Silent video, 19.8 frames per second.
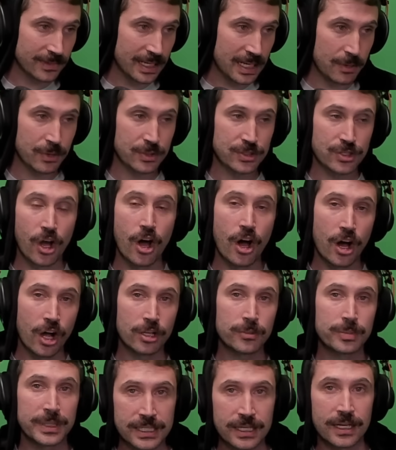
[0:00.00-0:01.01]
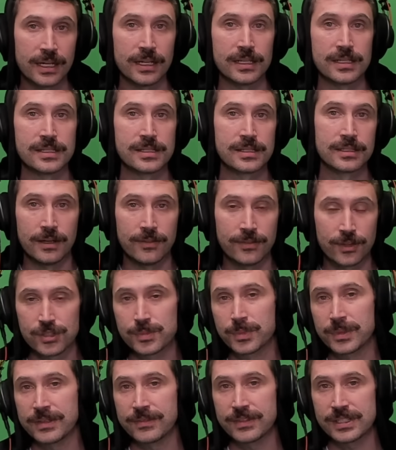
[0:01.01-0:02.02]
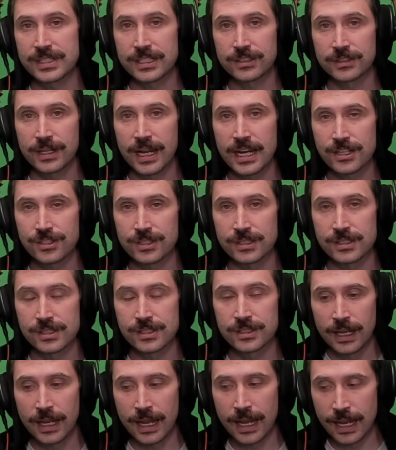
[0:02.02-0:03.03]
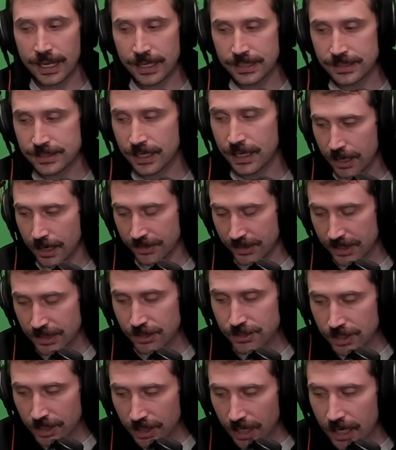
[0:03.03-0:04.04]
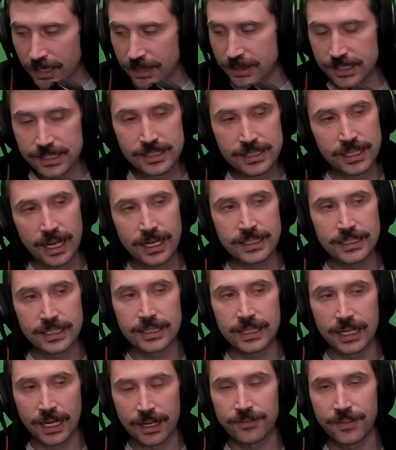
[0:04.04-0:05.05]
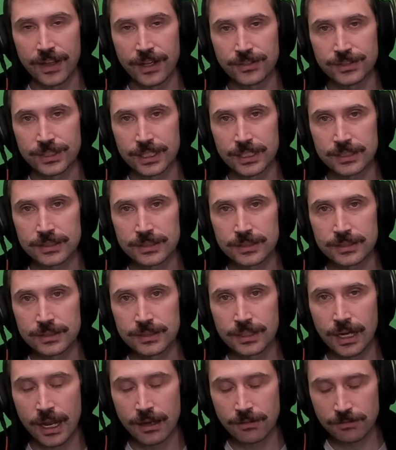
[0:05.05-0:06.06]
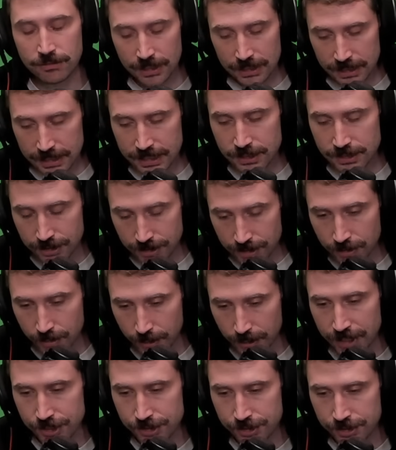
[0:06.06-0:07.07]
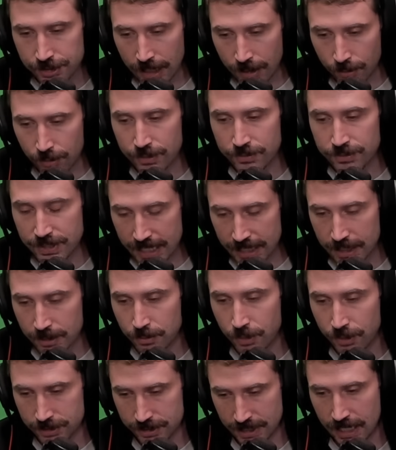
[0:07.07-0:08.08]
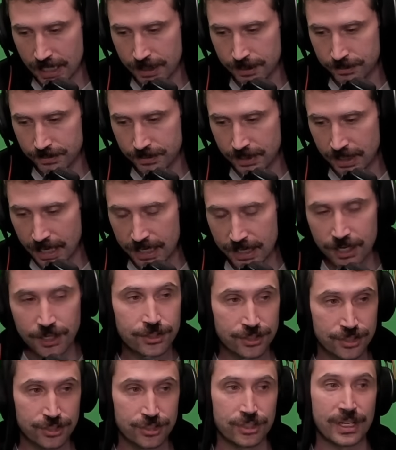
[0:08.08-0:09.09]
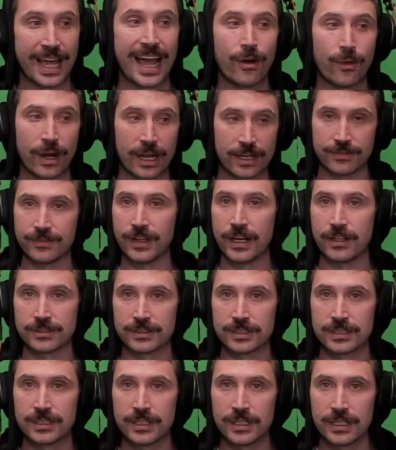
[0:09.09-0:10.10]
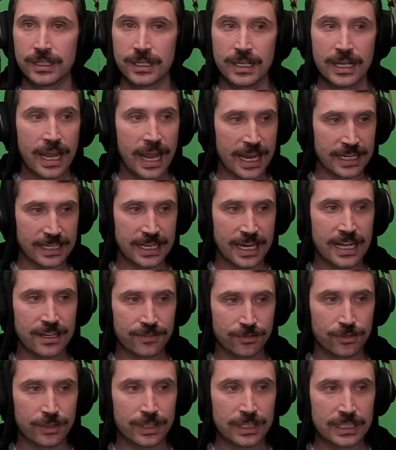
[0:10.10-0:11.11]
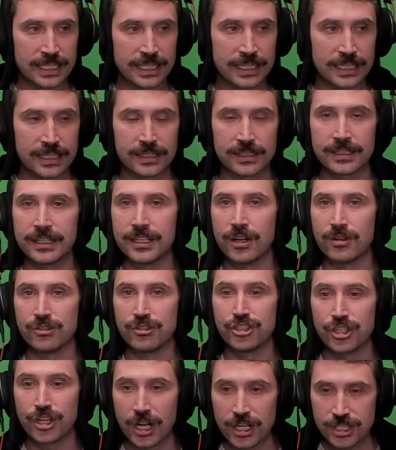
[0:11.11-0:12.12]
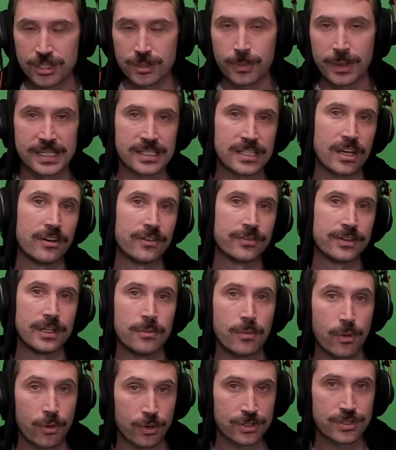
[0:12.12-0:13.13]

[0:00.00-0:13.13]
it was all because of those previous interactions. And I think there's a lot of things that I did that I failed there. I really do wish I would have taken more time and understood how I felt and kind of really, you know, judged myself in a more